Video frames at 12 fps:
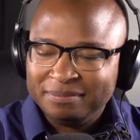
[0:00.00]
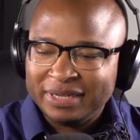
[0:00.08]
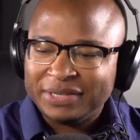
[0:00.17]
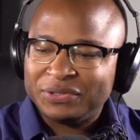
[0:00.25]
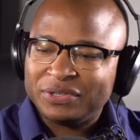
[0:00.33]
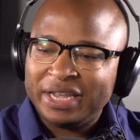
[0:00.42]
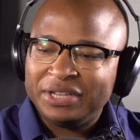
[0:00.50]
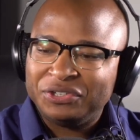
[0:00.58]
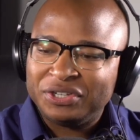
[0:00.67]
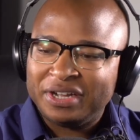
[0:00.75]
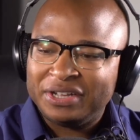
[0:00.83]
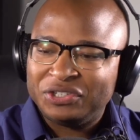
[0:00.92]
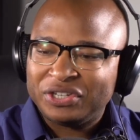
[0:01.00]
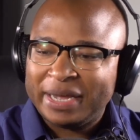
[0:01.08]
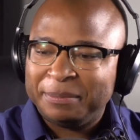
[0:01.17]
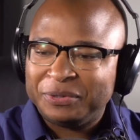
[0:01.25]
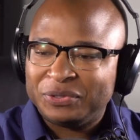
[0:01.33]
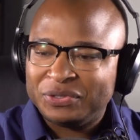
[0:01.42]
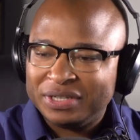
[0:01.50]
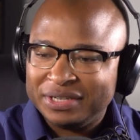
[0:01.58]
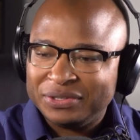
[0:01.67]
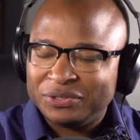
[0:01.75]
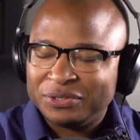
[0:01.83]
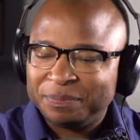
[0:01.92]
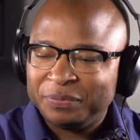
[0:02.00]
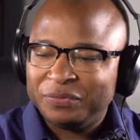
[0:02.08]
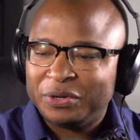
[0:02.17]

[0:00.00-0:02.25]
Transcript: That St. John chapter 6,